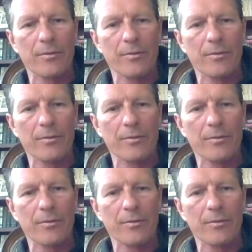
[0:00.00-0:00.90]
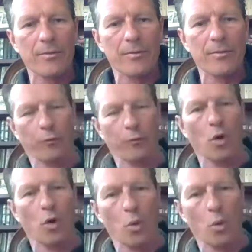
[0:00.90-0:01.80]
full spectrum of
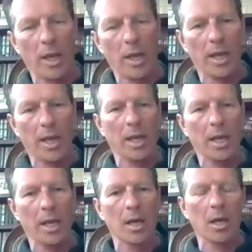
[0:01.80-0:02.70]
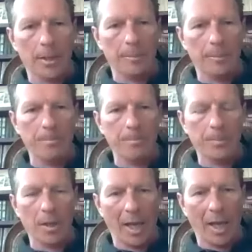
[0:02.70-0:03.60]
sports to try before
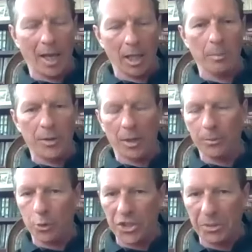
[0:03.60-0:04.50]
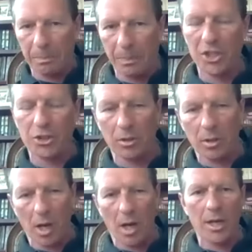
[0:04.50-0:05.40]
we um, help them to
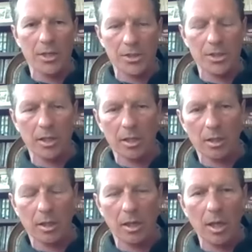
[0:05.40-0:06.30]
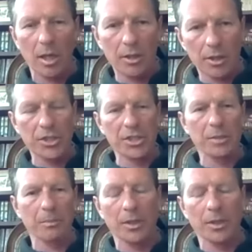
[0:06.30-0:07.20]
specialize in, in a discipline that